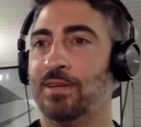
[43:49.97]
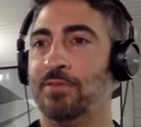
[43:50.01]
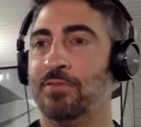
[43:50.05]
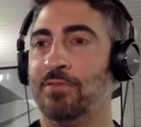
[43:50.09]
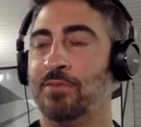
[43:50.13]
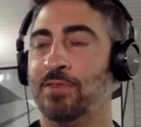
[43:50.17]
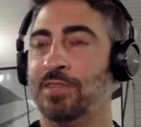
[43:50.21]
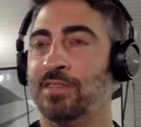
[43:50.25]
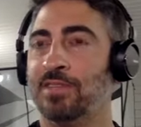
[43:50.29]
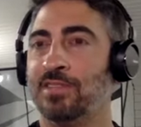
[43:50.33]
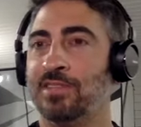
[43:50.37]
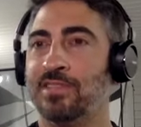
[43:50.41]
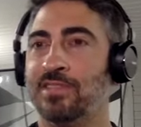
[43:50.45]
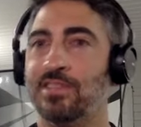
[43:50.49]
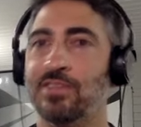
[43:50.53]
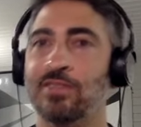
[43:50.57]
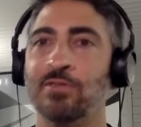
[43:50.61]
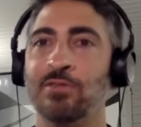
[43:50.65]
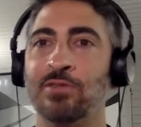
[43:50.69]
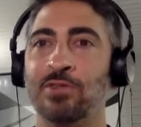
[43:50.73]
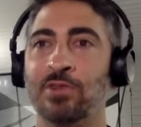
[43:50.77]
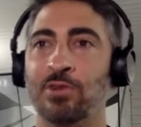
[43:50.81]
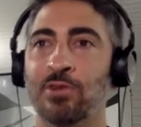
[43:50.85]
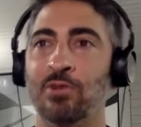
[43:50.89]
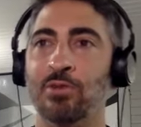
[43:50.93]
What's
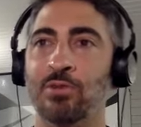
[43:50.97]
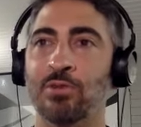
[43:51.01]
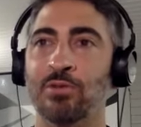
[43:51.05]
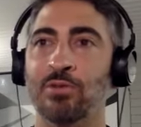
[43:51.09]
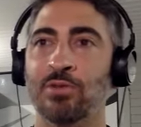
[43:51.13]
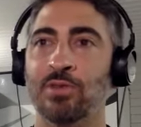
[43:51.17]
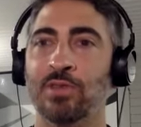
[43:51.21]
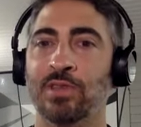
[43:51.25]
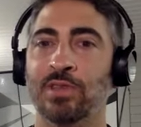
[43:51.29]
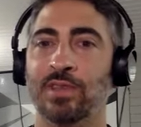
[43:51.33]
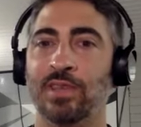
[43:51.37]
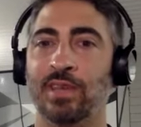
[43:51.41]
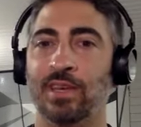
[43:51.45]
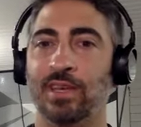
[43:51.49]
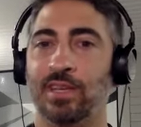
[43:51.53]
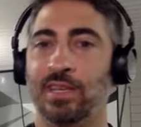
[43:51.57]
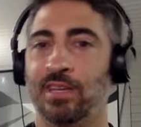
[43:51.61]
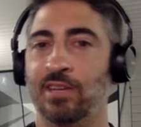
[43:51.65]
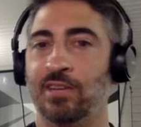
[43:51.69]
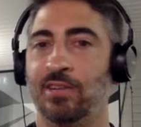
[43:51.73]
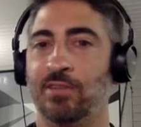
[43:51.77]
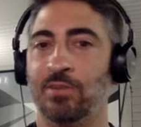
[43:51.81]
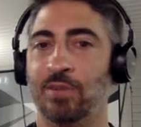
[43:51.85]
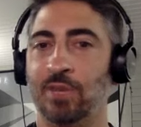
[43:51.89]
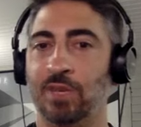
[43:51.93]
so cool that,
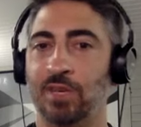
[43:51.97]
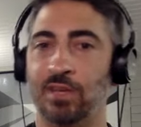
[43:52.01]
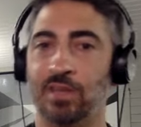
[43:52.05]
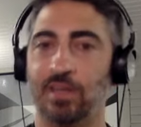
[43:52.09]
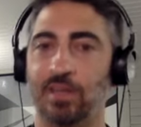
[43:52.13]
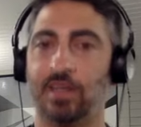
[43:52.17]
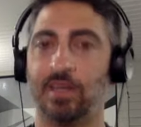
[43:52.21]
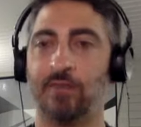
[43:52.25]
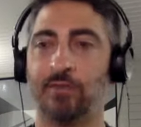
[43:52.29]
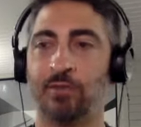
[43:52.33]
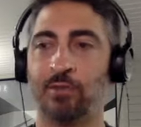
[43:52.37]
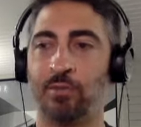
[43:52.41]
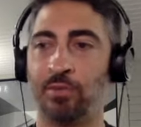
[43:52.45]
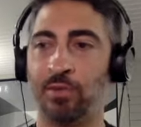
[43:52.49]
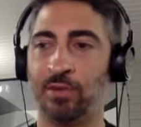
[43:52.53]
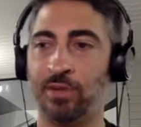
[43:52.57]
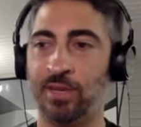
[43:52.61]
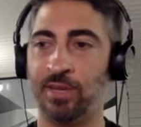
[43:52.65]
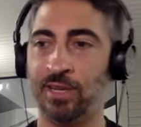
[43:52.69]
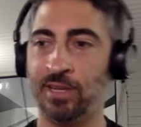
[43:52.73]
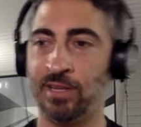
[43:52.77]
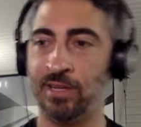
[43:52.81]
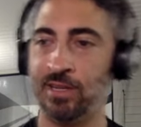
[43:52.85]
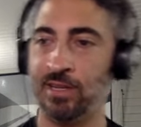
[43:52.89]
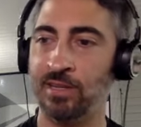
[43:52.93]
you know, we could have never
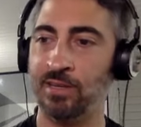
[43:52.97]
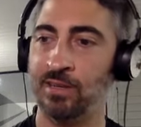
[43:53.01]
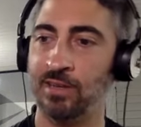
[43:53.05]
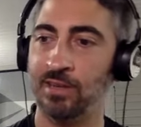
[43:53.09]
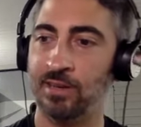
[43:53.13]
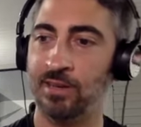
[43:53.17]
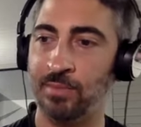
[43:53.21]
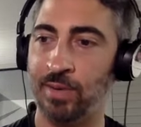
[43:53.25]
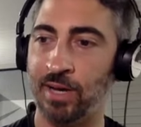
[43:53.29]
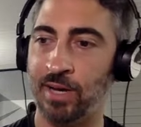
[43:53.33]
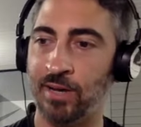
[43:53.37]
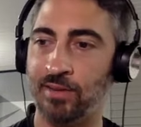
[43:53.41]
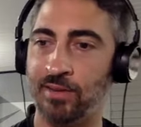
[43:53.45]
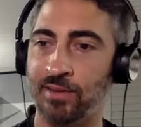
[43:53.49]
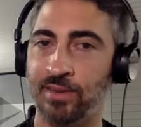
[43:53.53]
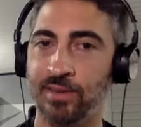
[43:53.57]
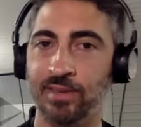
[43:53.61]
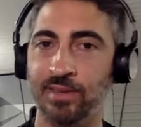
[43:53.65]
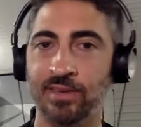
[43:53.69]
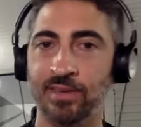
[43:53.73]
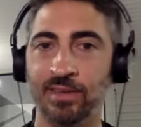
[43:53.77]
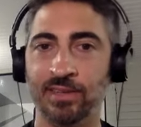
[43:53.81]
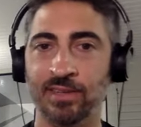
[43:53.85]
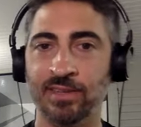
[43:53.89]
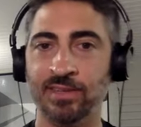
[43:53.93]
predicted about
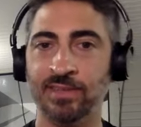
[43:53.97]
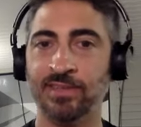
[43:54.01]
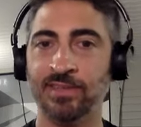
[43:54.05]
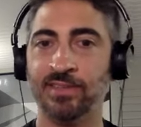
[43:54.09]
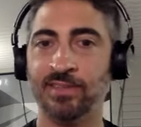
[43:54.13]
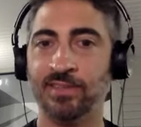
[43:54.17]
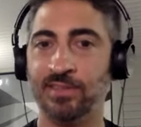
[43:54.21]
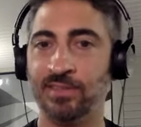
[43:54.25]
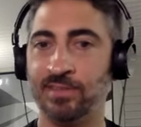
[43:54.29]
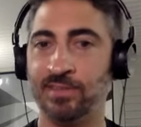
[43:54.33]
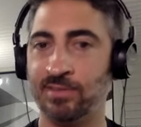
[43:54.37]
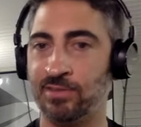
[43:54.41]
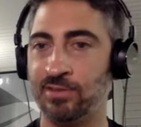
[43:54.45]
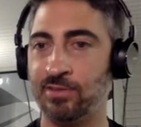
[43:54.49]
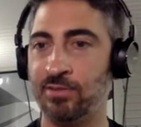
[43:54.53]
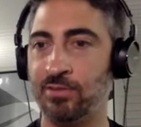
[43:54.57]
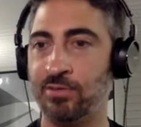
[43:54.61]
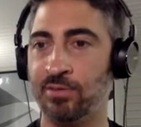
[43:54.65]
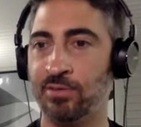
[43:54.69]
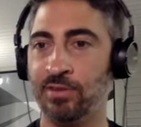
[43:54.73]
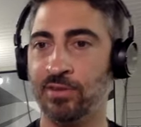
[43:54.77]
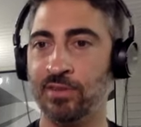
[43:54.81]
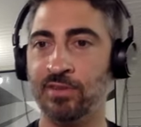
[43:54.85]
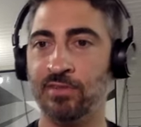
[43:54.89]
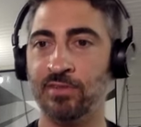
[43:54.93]
this, the
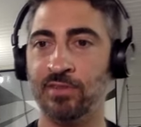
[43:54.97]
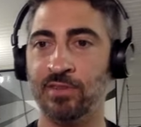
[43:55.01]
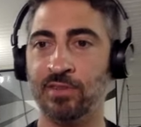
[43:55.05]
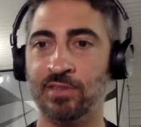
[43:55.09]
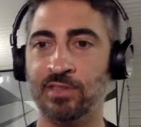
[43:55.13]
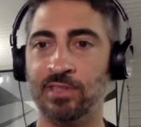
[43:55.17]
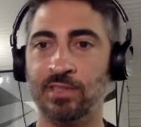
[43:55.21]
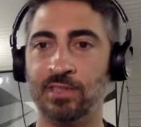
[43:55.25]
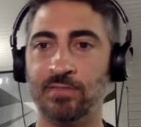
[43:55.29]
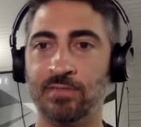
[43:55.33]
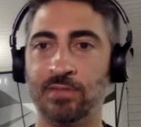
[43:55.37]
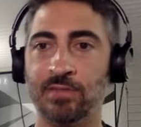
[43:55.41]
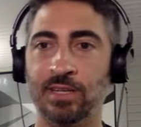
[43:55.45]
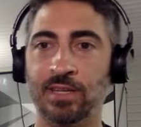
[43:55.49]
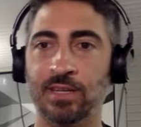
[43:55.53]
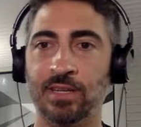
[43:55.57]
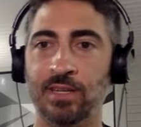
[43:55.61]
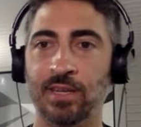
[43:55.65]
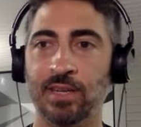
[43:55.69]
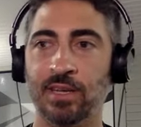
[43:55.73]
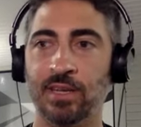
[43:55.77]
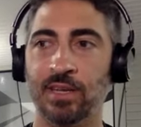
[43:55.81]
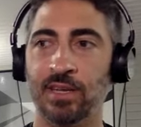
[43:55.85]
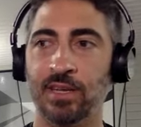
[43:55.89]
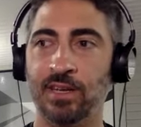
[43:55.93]
school, the University of Win,
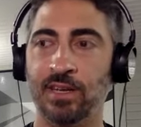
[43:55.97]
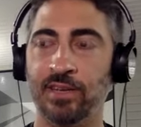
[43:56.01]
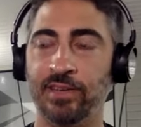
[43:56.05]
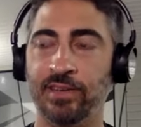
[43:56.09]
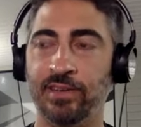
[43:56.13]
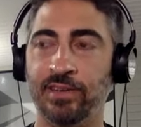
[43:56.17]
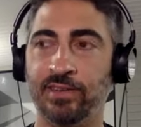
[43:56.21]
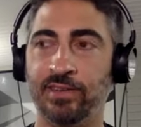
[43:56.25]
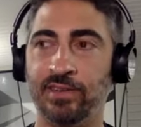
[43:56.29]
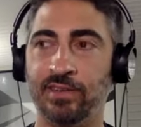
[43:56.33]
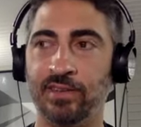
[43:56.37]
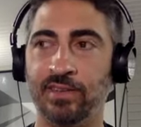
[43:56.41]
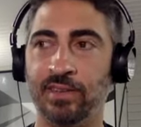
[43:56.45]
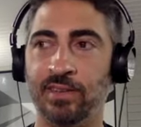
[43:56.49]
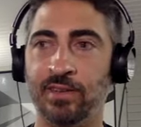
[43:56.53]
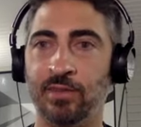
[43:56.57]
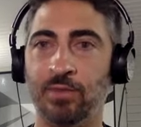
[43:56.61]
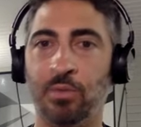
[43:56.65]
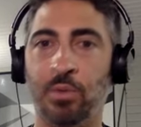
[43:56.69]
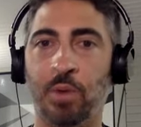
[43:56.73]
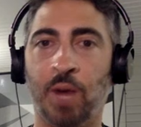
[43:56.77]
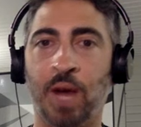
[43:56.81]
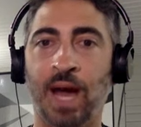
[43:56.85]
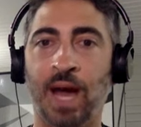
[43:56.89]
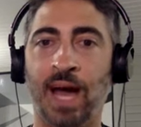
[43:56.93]
is the
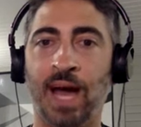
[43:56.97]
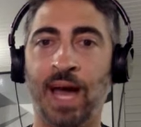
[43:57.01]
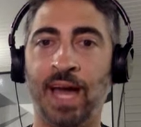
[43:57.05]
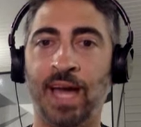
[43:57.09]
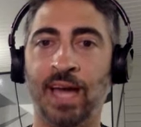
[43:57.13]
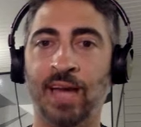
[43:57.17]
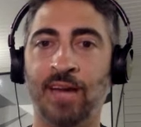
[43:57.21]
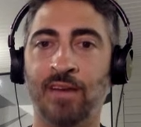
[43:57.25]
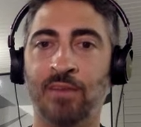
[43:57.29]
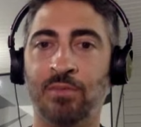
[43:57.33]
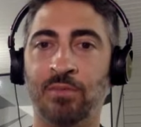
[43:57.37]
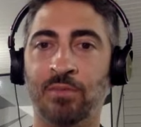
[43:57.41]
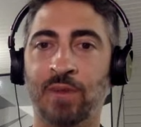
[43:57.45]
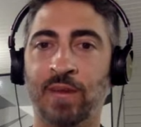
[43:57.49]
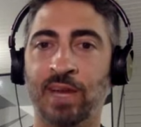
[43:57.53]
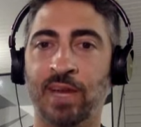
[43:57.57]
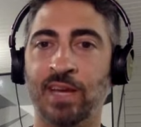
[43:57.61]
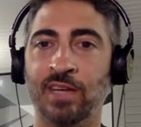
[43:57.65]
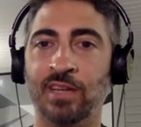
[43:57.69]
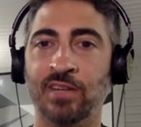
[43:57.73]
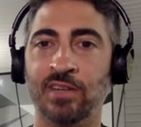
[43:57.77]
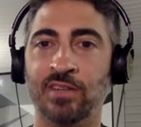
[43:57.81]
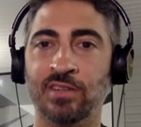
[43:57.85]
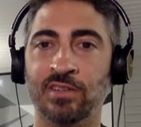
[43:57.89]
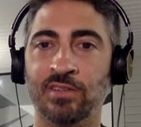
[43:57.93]
wide
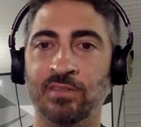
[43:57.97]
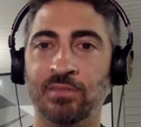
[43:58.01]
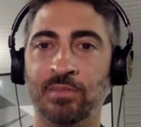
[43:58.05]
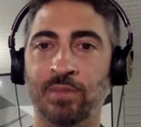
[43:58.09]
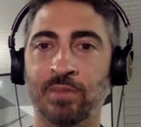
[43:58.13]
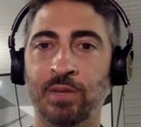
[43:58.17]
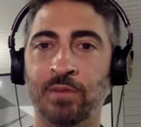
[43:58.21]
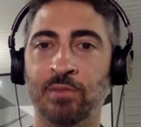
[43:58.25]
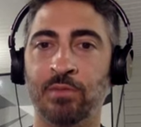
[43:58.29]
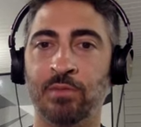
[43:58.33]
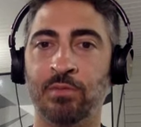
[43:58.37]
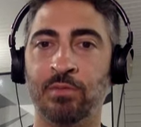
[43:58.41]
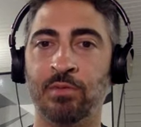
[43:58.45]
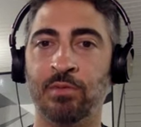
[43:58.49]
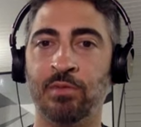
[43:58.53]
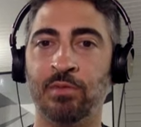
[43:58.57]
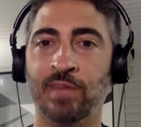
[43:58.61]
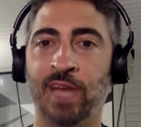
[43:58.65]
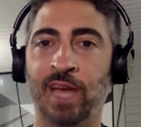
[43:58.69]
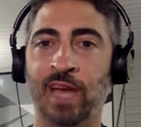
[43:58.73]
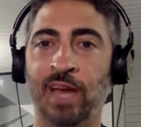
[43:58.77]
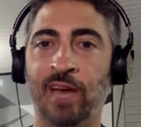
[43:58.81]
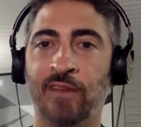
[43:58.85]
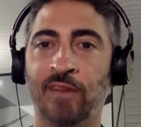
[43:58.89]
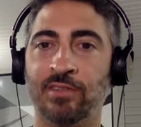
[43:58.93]
range of people we would
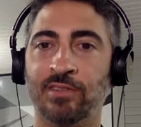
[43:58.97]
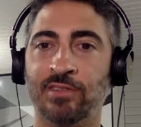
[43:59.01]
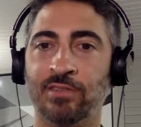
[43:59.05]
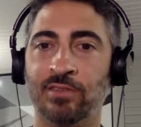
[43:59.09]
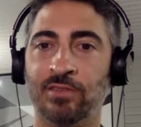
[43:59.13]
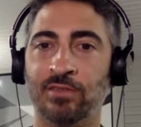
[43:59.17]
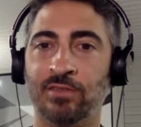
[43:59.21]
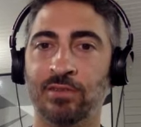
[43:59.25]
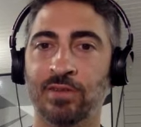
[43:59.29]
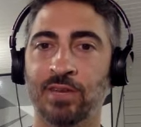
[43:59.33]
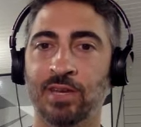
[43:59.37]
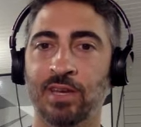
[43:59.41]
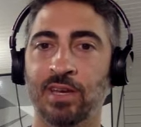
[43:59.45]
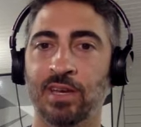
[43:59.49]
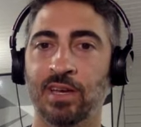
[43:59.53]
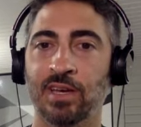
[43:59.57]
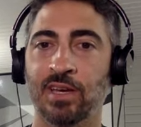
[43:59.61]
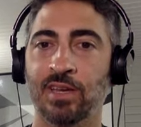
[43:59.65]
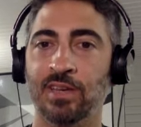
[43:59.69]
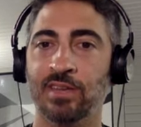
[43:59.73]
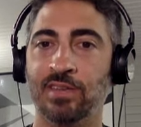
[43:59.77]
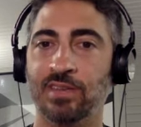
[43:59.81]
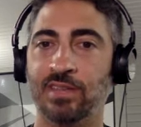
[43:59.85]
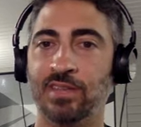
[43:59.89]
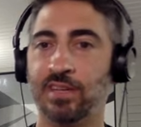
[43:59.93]
have. So
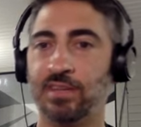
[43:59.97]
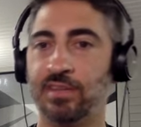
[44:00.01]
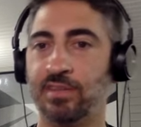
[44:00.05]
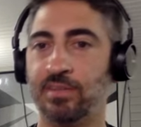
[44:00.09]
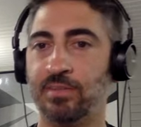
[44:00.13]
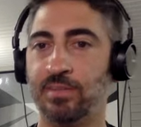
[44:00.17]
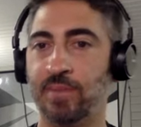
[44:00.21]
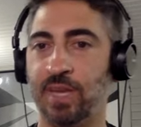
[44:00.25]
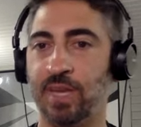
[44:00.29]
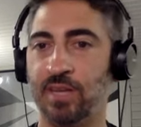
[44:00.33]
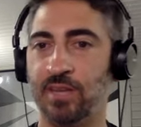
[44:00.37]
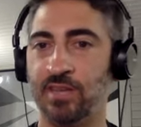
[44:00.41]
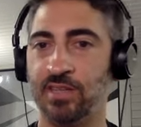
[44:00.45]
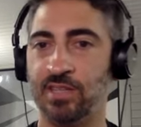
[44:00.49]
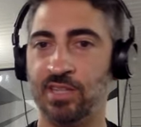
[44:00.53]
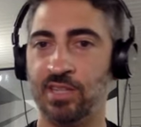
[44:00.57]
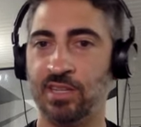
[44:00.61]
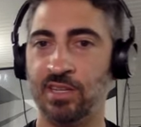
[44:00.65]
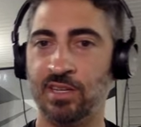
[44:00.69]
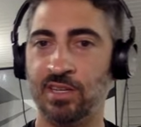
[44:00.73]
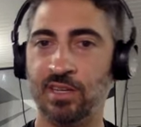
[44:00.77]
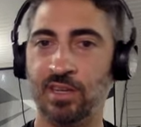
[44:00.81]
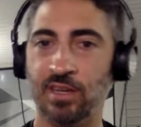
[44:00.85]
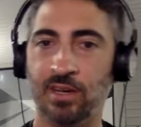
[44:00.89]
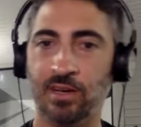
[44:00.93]
as Dustin
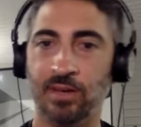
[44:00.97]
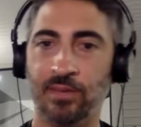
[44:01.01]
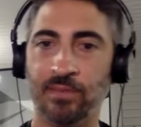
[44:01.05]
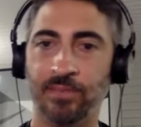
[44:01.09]
mentioned,